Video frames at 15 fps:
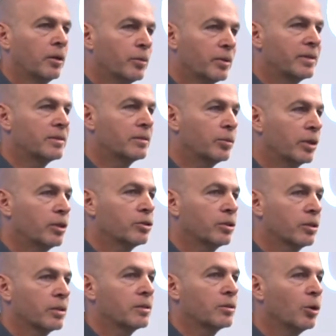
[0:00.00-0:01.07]

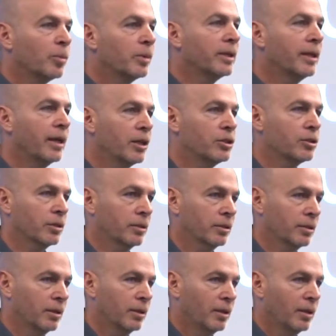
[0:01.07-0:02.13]
restrictions, obligation.
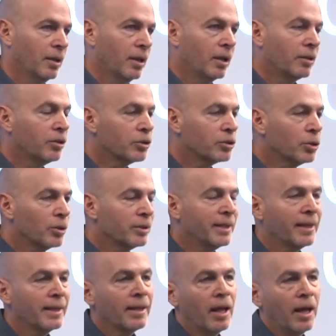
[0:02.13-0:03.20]
There's no
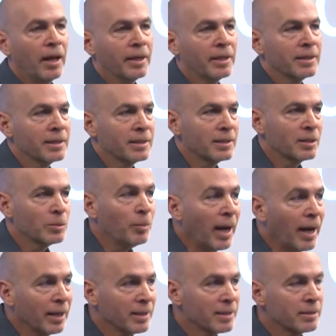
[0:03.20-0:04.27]
deadlines,
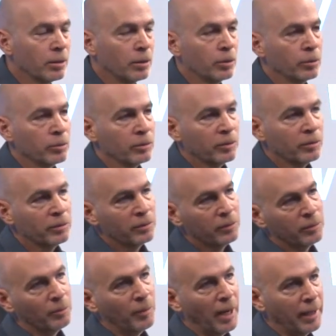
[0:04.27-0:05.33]

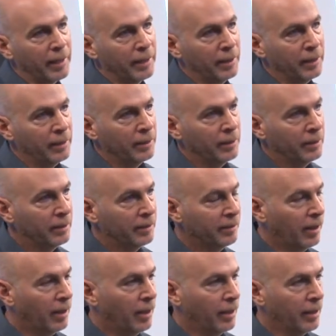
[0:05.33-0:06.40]
milestones, money,
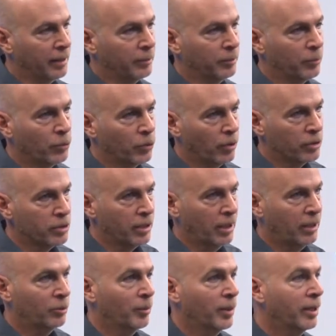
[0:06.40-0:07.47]
time,
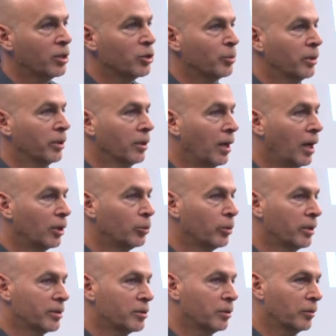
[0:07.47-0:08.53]
project, management,
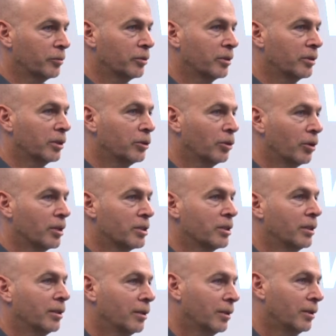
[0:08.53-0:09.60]
hardware, software,
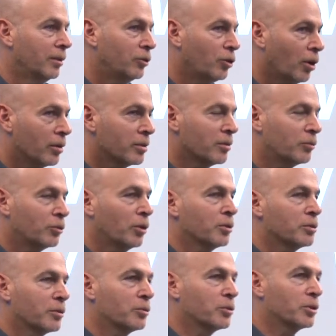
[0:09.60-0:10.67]
technology, tons
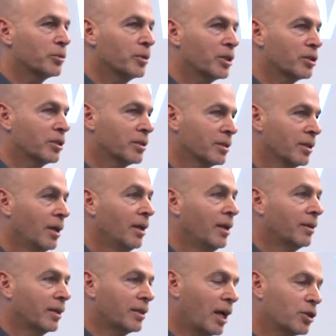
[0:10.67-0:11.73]
of restrictions
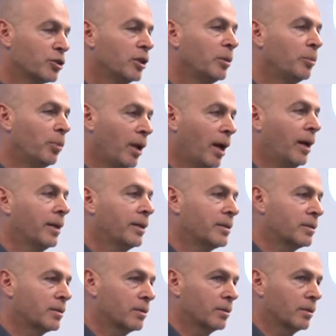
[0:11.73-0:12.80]
that actually
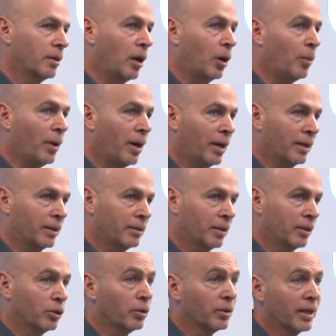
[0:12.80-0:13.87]
blinds our mind
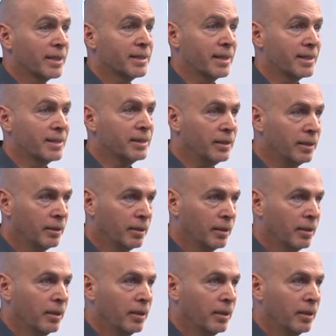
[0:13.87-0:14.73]
and don't let us see